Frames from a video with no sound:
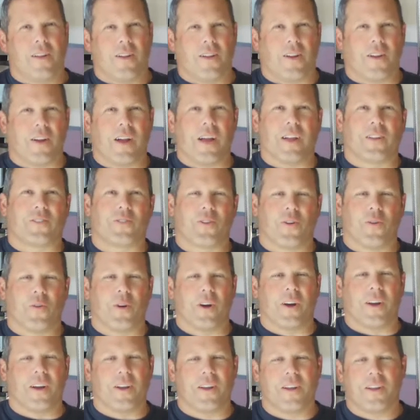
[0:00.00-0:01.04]
Alright, so
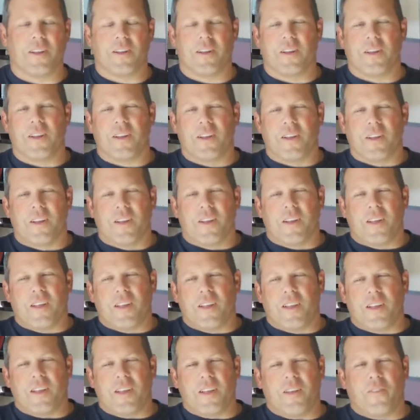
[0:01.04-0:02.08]

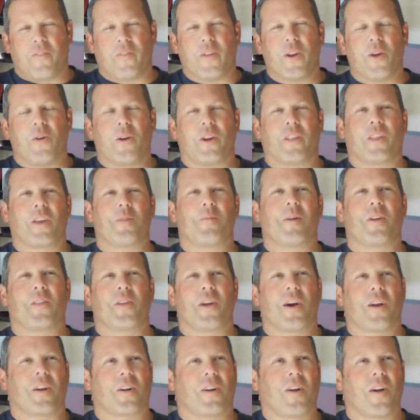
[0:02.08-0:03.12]
if you know anything about the
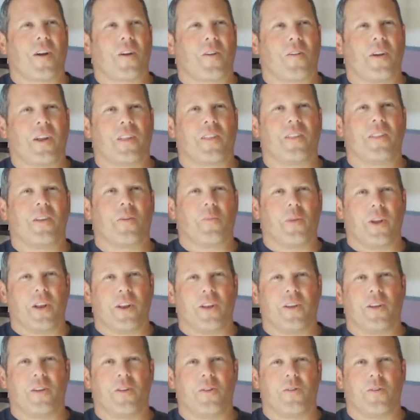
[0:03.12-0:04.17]
Honor Guard or anything that we
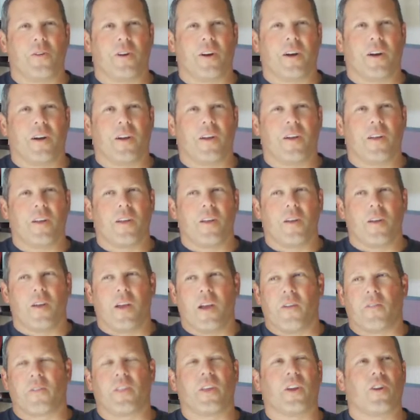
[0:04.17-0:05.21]
do,
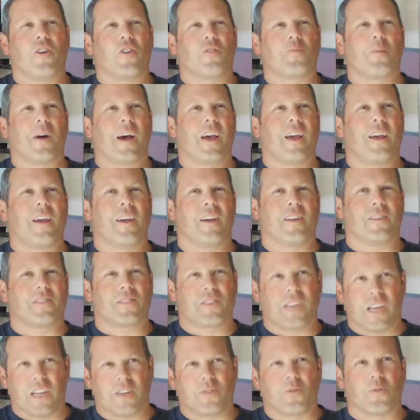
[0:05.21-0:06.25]
everything goes by
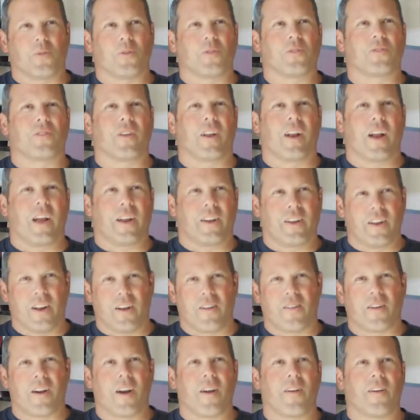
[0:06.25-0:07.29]
schedules and
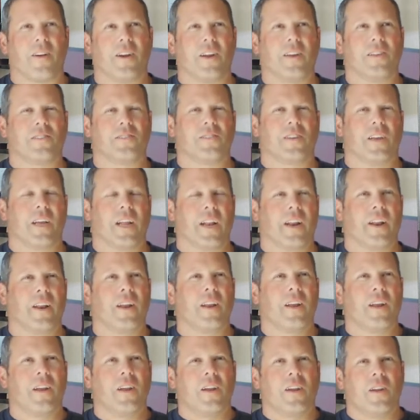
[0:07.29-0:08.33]
itineraries, and
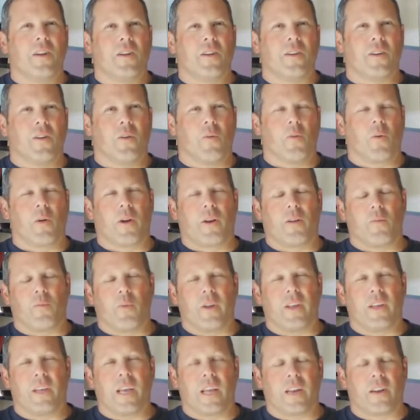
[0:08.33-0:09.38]
when
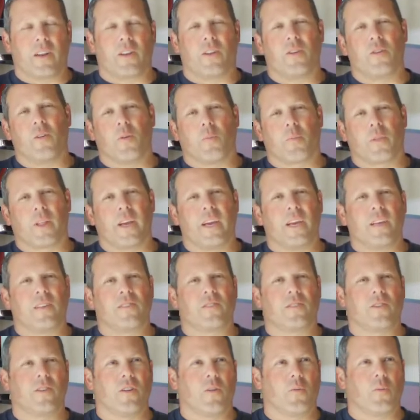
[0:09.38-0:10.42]
we get to a
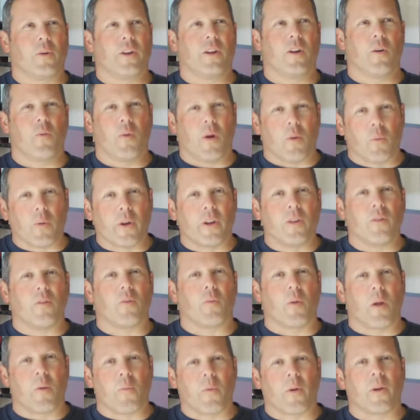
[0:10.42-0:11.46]
place, you know, we know what we're doing,
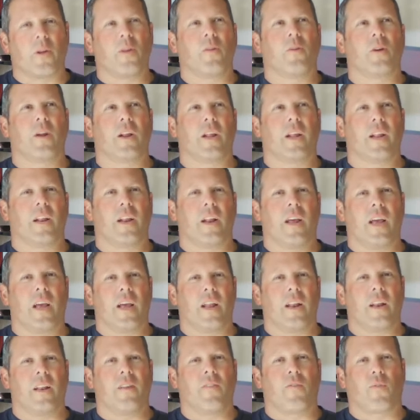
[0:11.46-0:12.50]
when we're doing it,
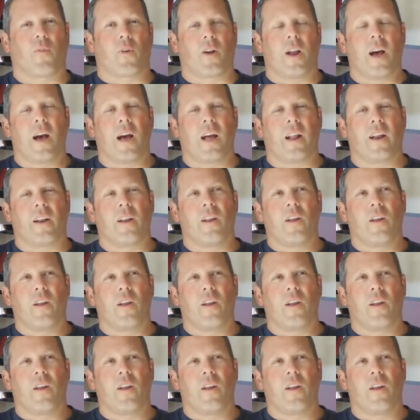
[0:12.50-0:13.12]
and if we're not,